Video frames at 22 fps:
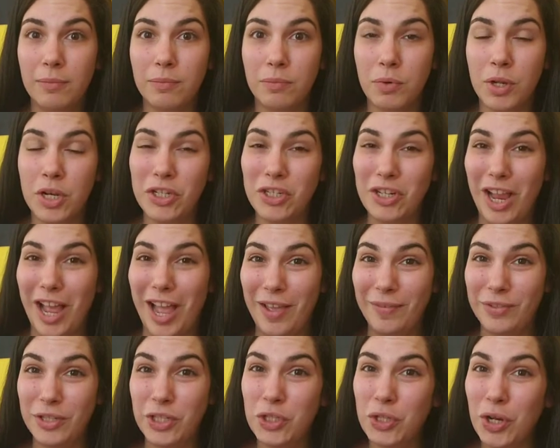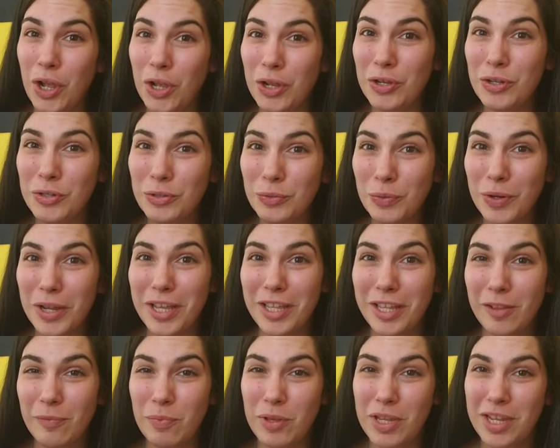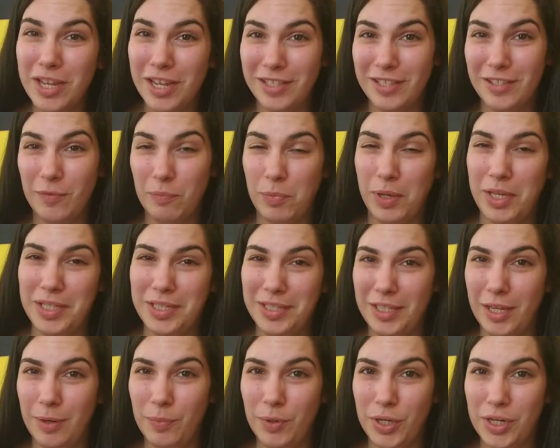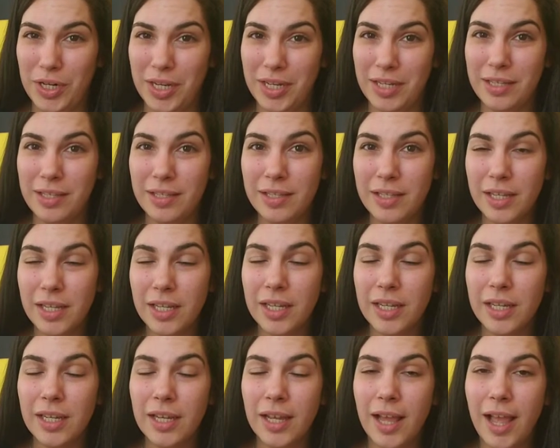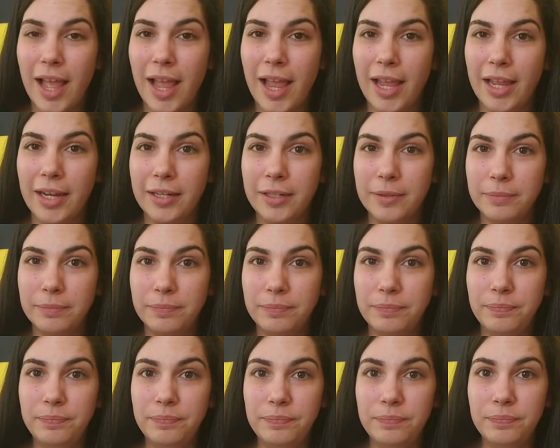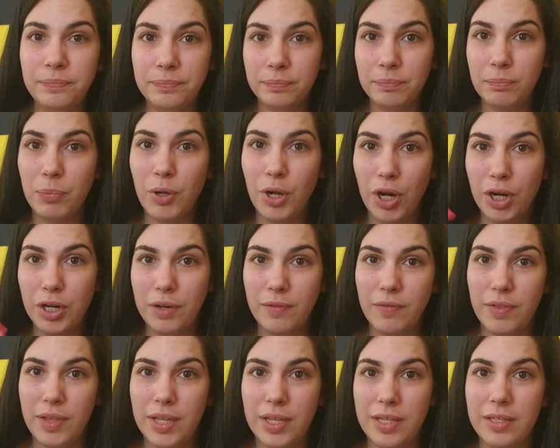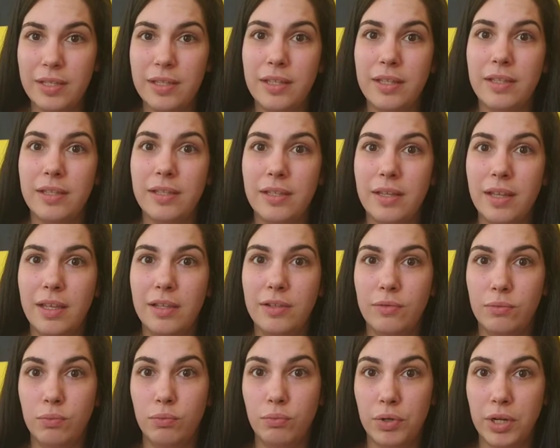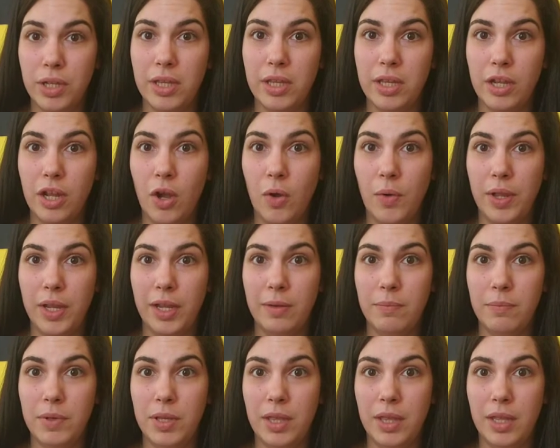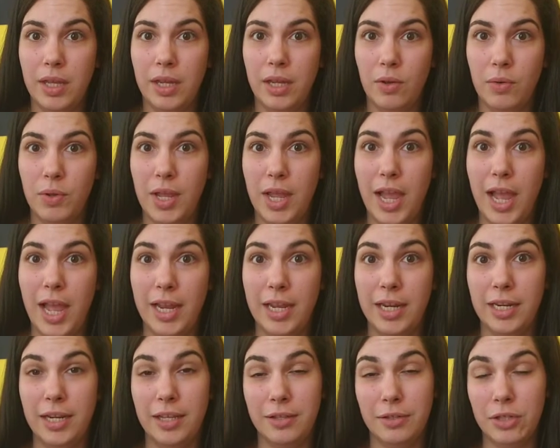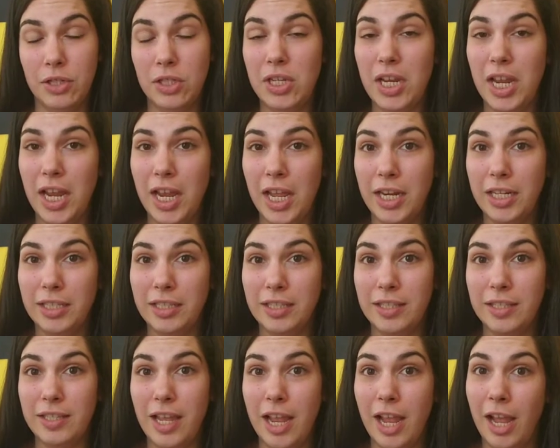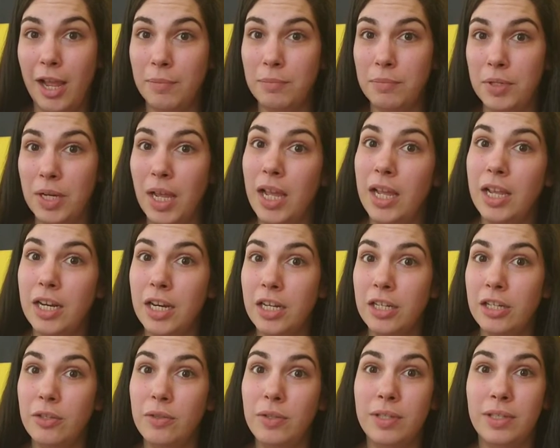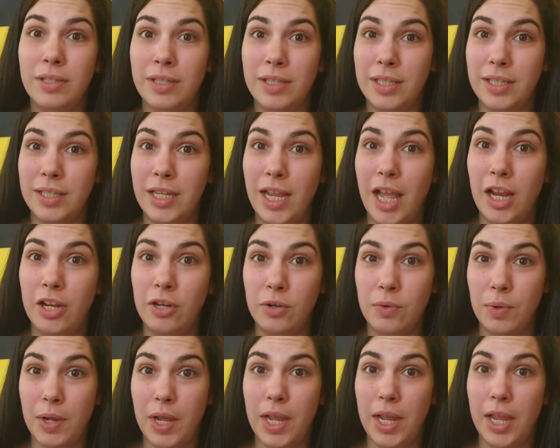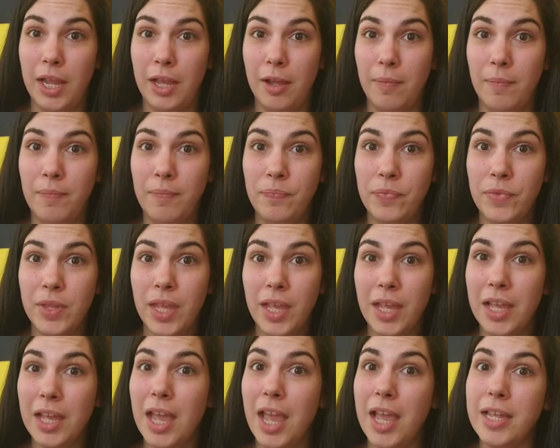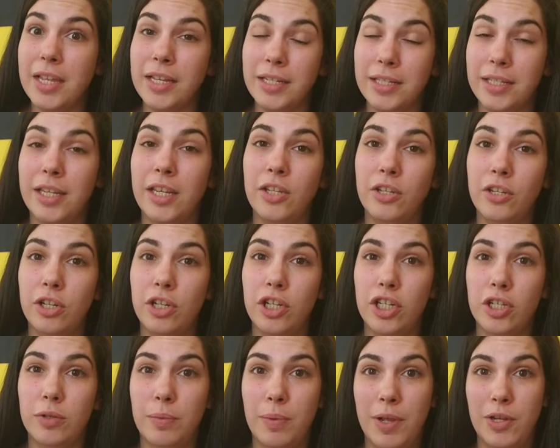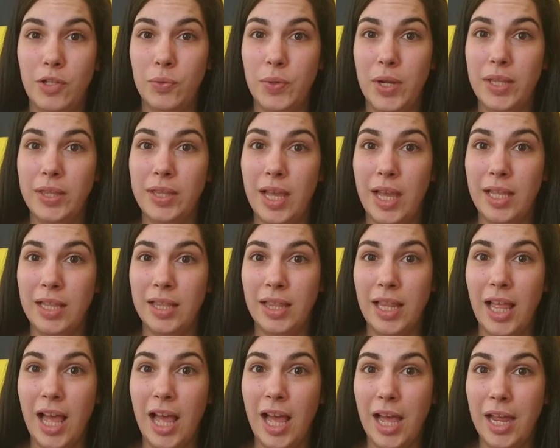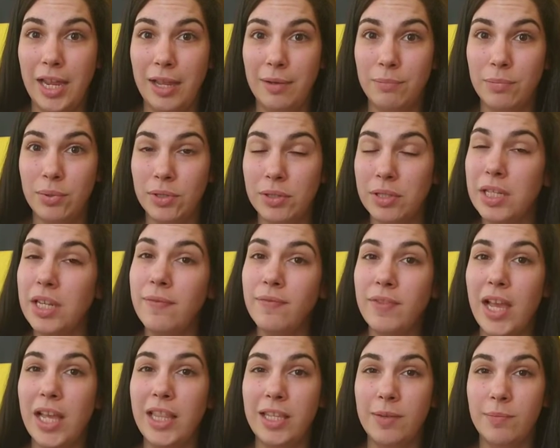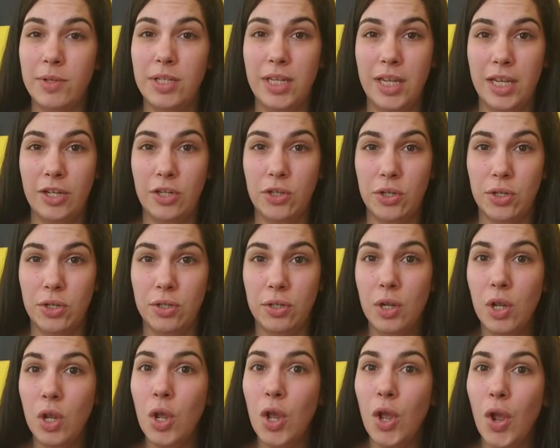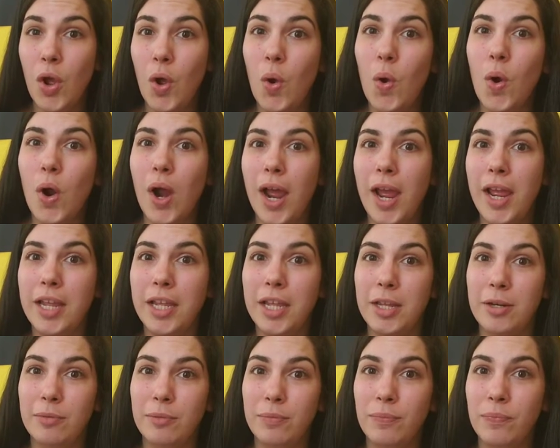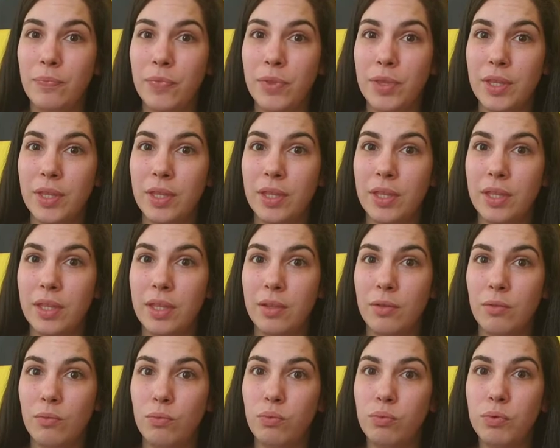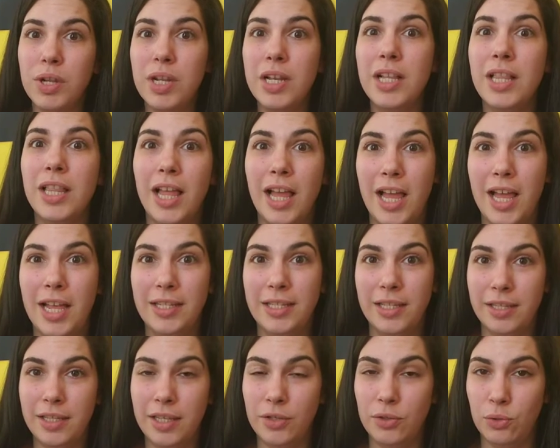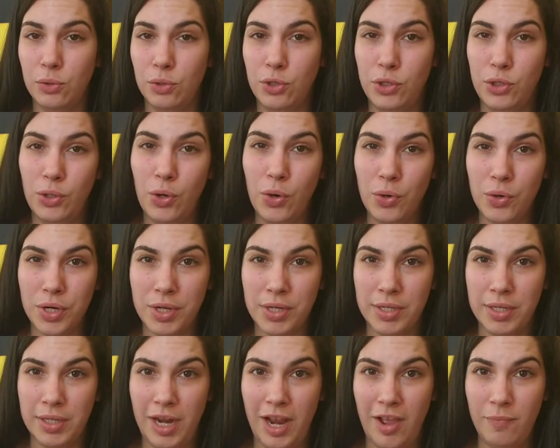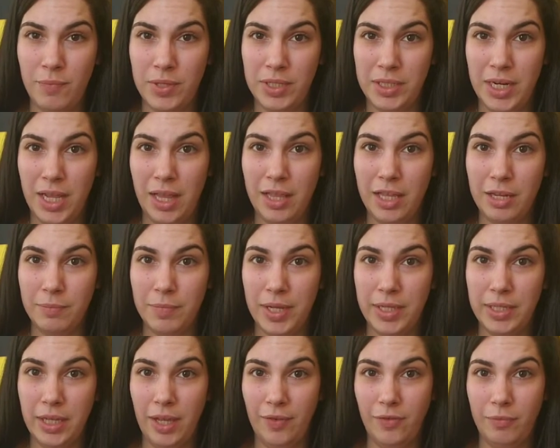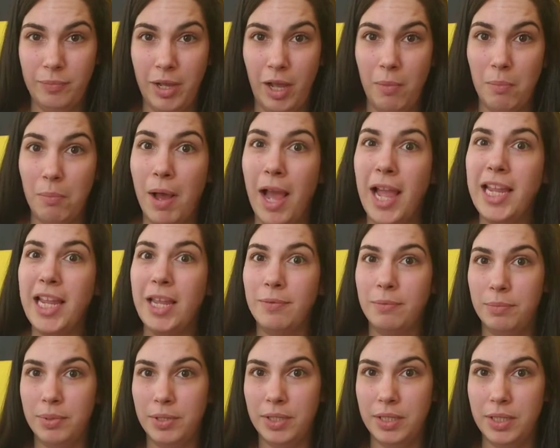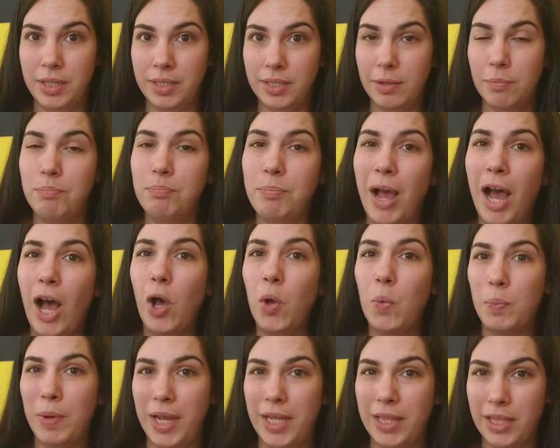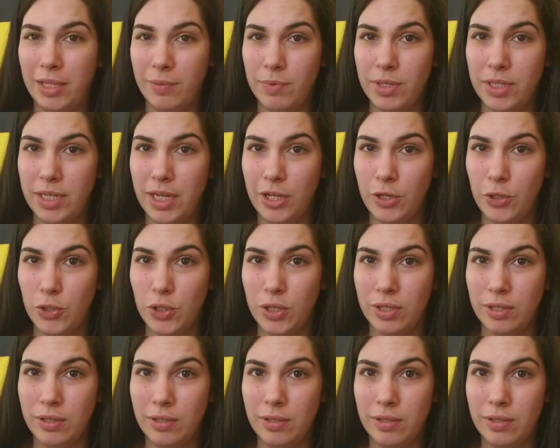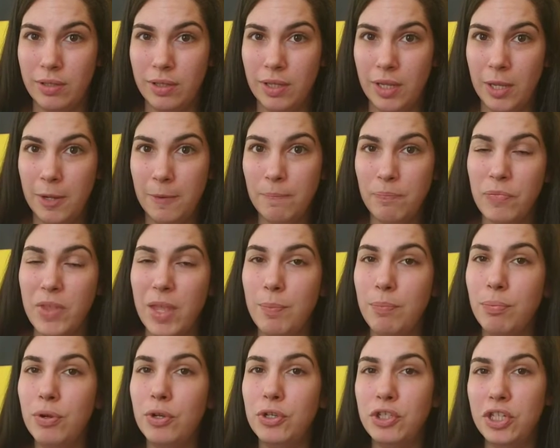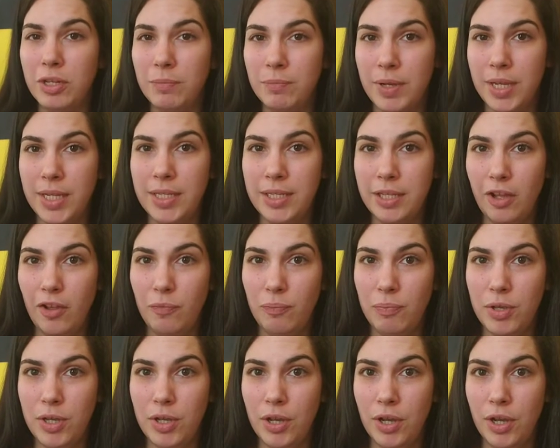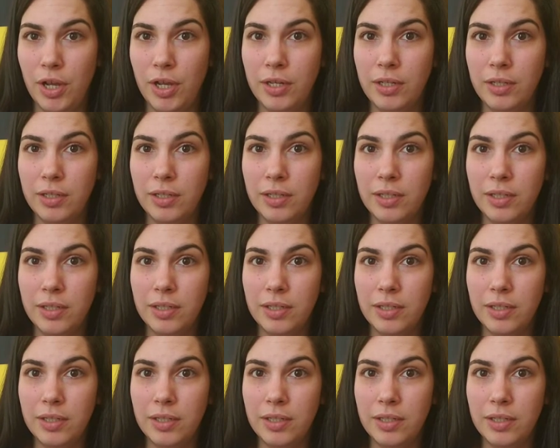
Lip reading: which I've struggled with because of my stubbornness. And part of this is really going and being like, okay, I can either stand and say, I'm not going to do this. This is not who I am, and continue to perpetuate that lie and believe that limitation. Or I can realize that these are stories that I've been telling myself about my capabilities, about my limitations, and pushing myself beyond